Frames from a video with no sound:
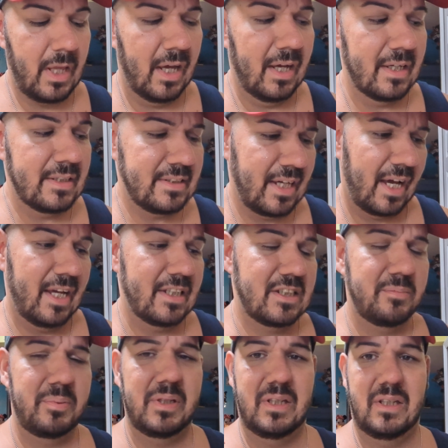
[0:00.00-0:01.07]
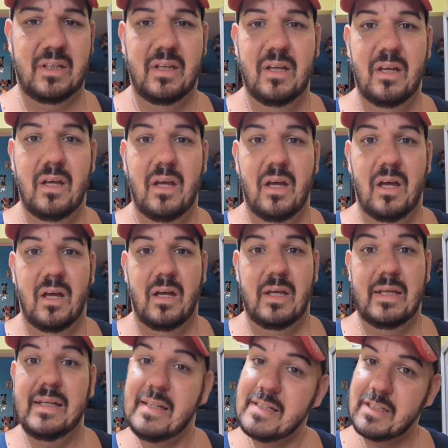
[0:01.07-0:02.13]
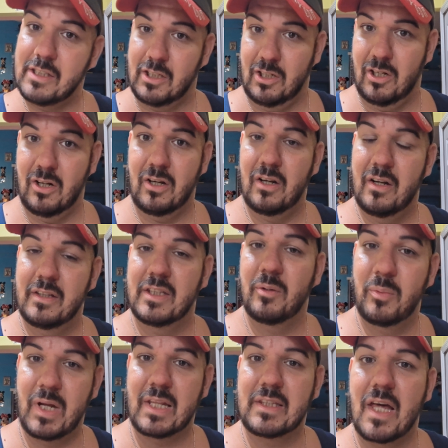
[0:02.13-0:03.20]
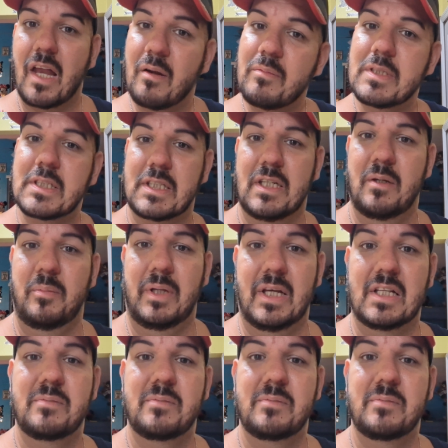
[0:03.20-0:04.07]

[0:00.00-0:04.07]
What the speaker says: diet to be easier than what I thought it was going to be,